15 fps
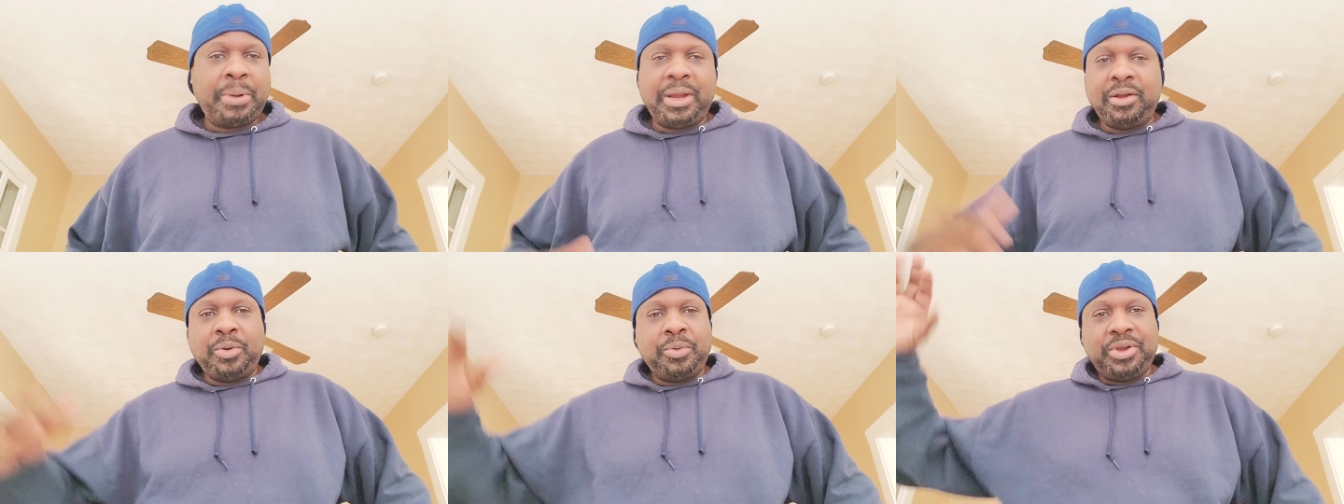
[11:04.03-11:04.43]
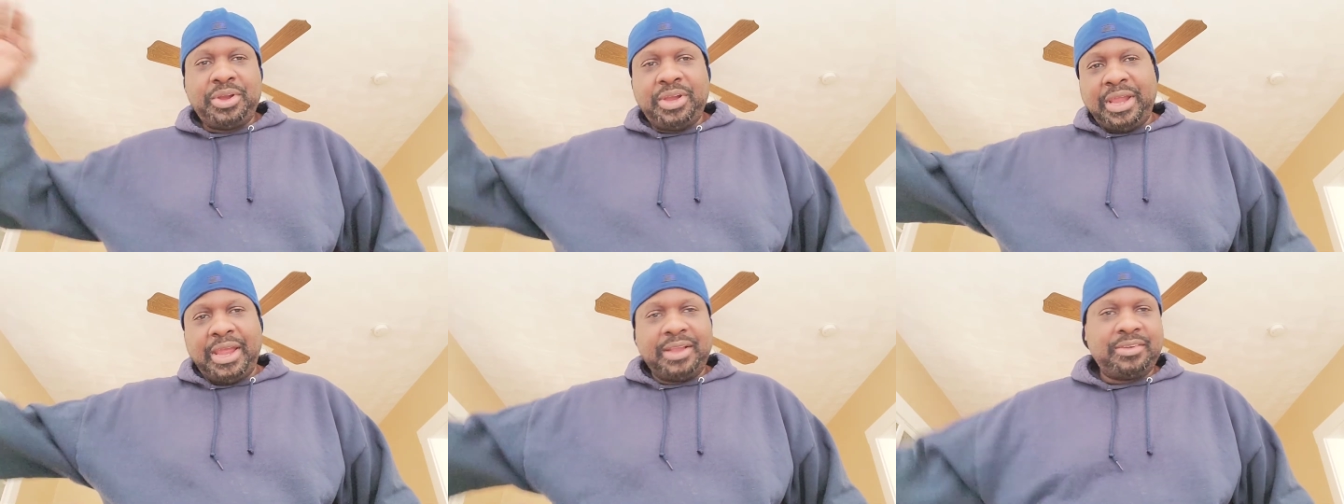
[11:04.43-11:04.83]
know where
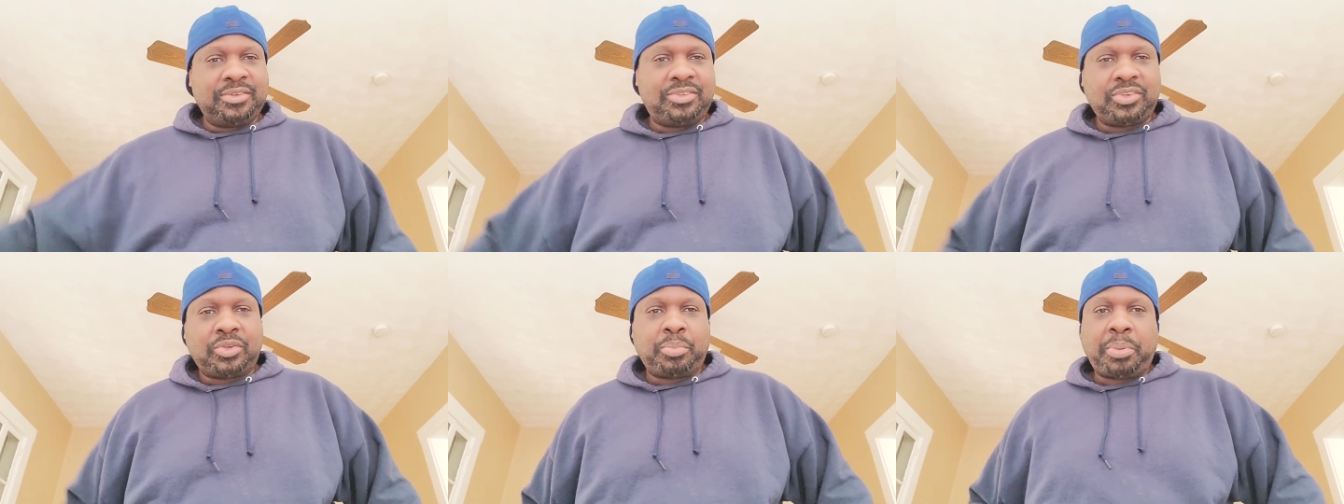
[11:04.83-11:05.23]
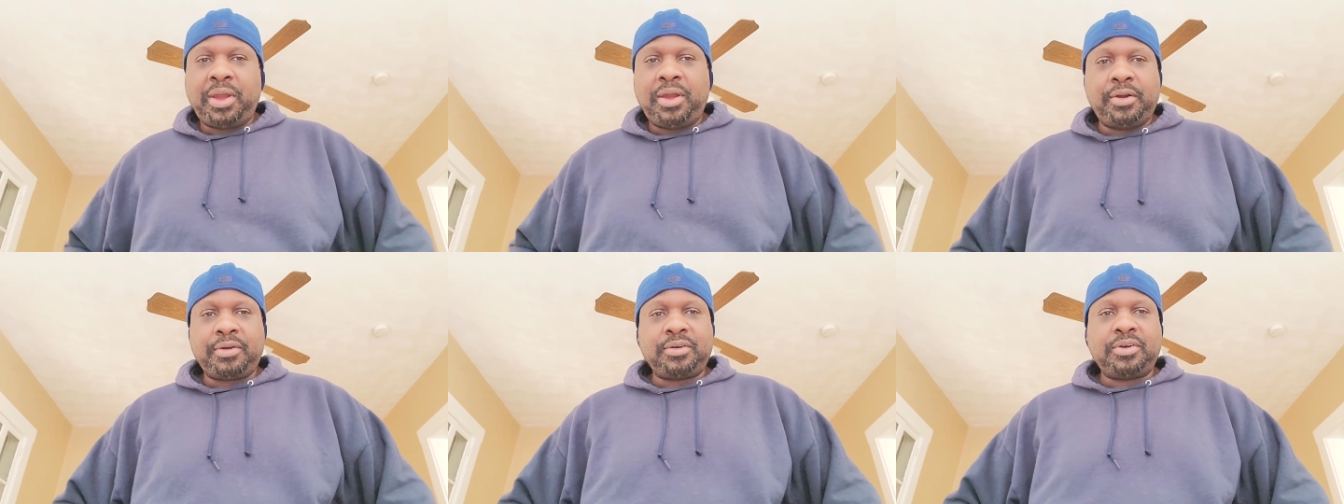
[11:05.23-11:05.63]
he at. Just
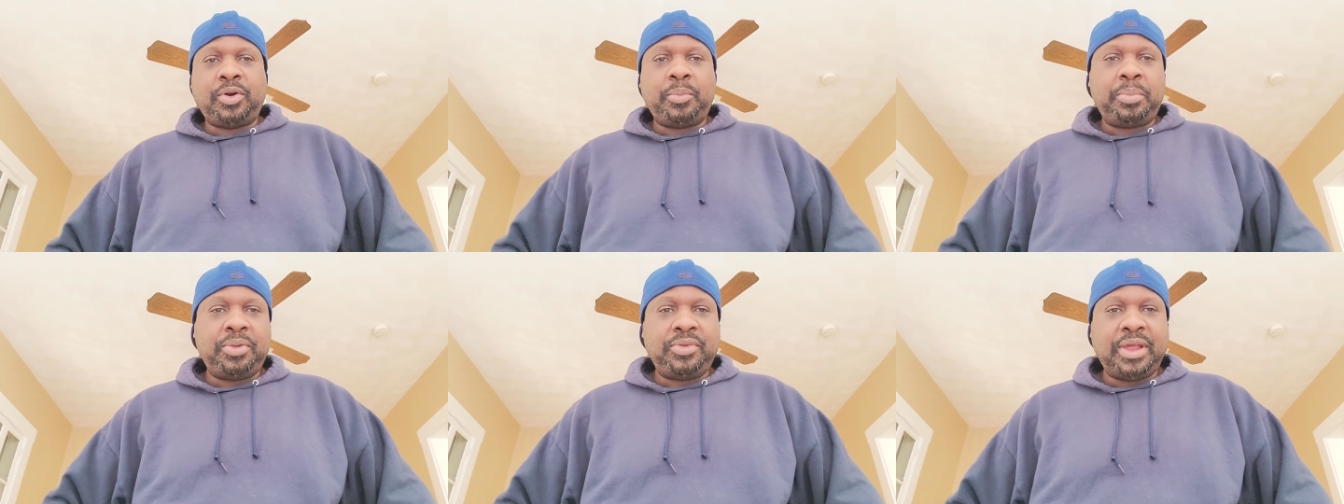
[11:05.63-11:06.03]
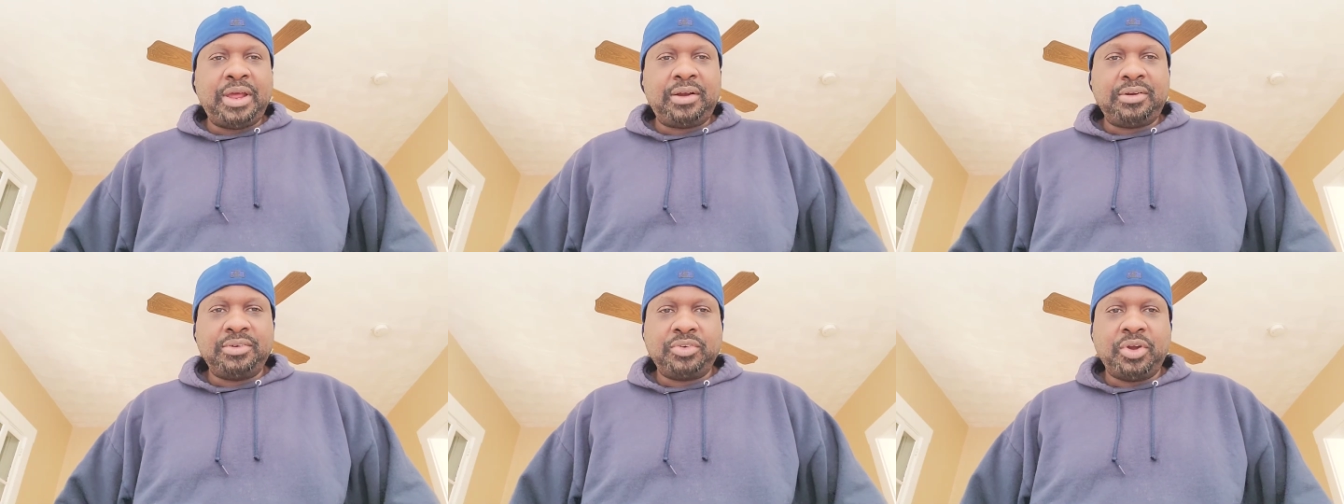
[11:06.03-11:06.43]
disappeared. Hope he's not
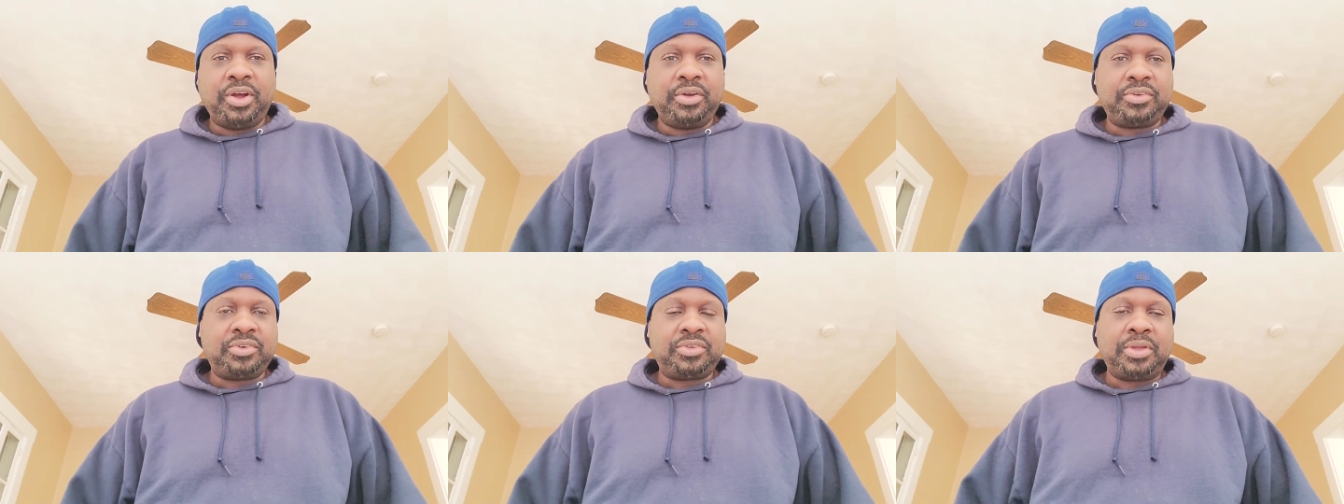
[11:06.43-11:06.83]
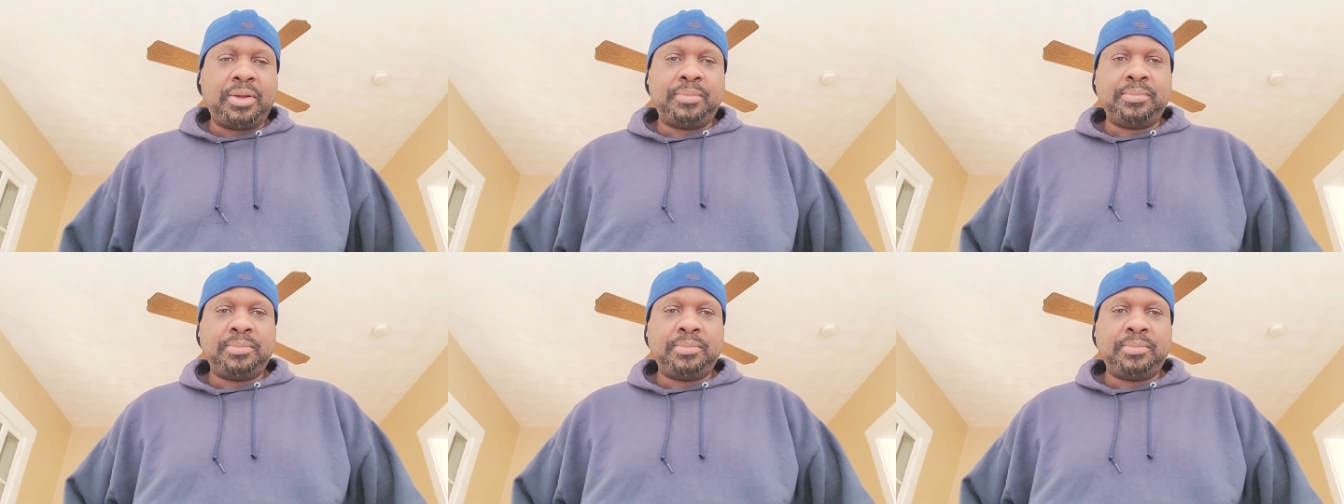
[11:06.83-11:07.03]
on drugs or something.